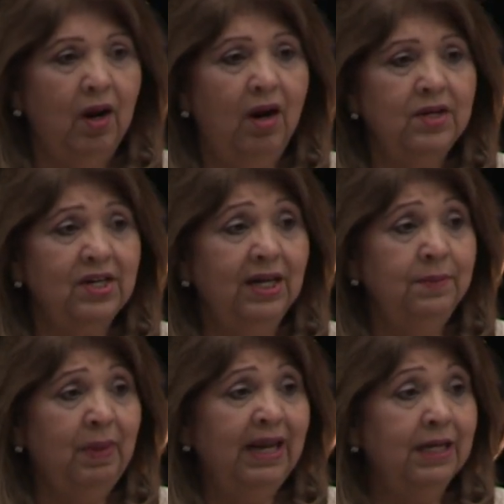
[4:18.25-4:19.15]
are
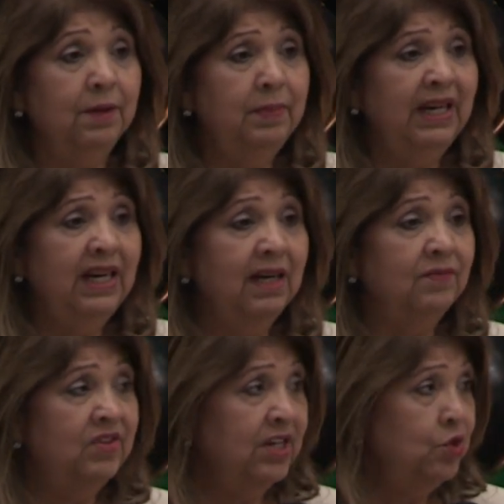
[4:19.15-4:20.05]
done by a committee of
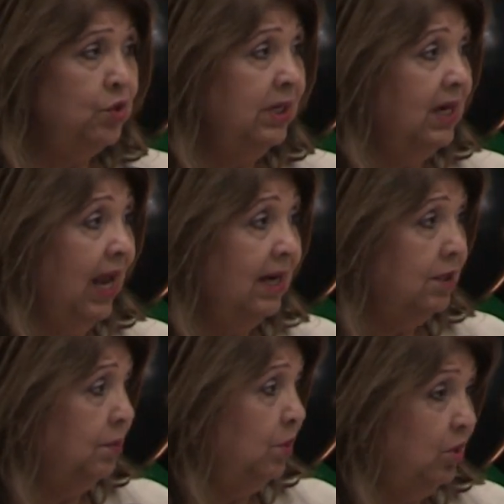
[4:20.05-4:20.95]
district and
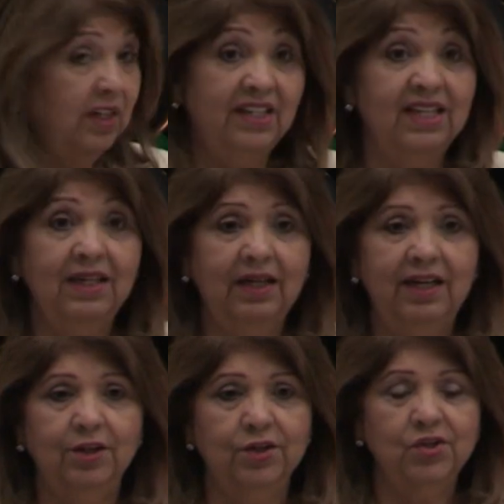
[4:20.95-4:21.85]
community
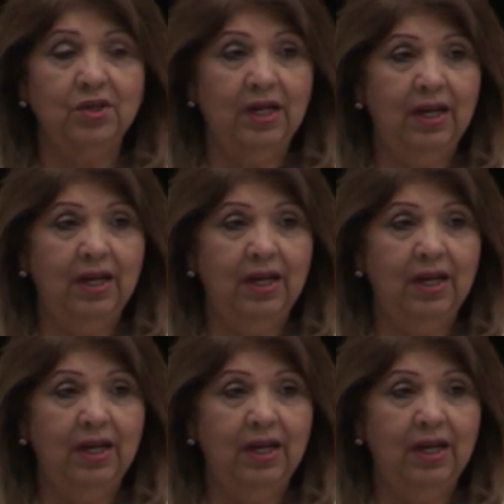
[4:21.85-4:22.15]
leaders.